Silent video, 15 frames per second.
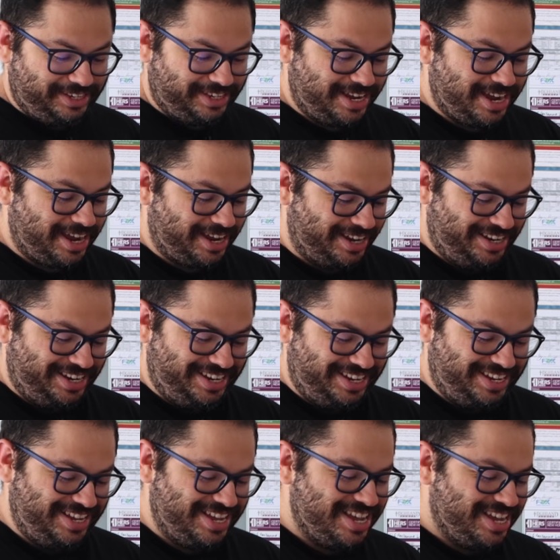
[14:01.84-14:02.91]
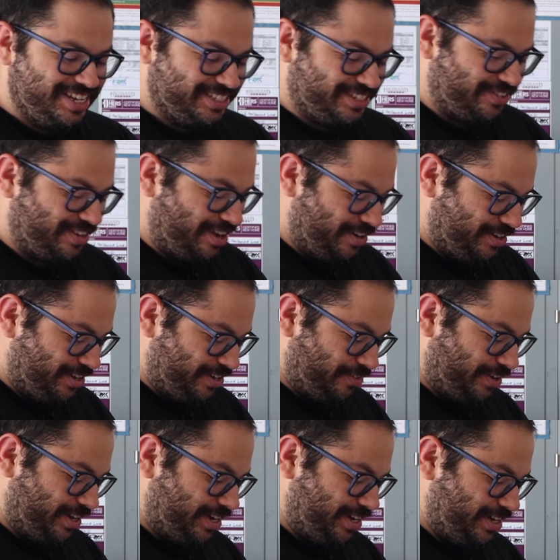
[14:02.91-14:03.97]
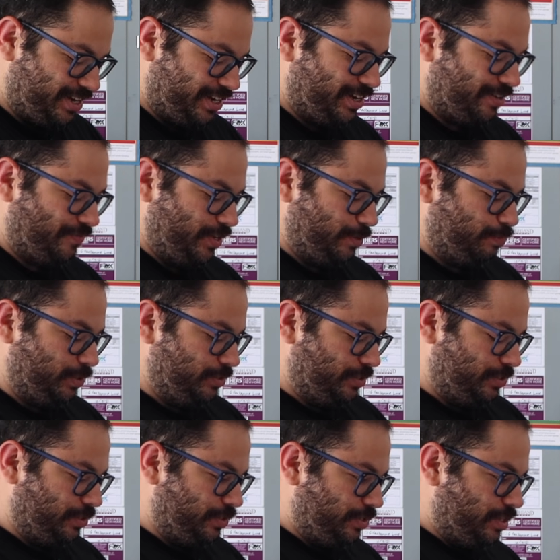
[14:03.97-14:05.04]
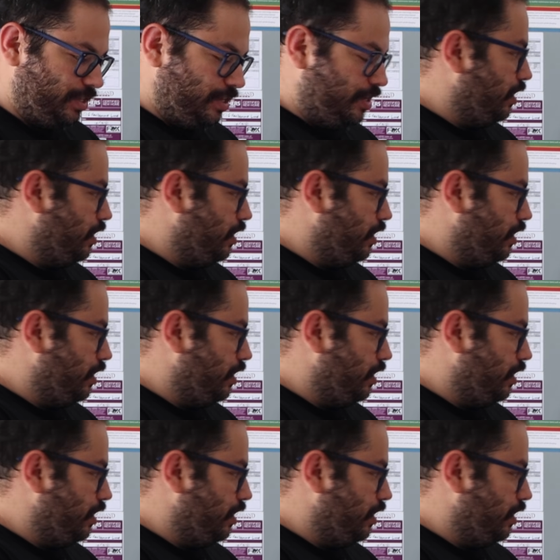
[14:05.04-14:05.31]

Yeah, so now I'm gonna go ahead and connect via Bluetooth,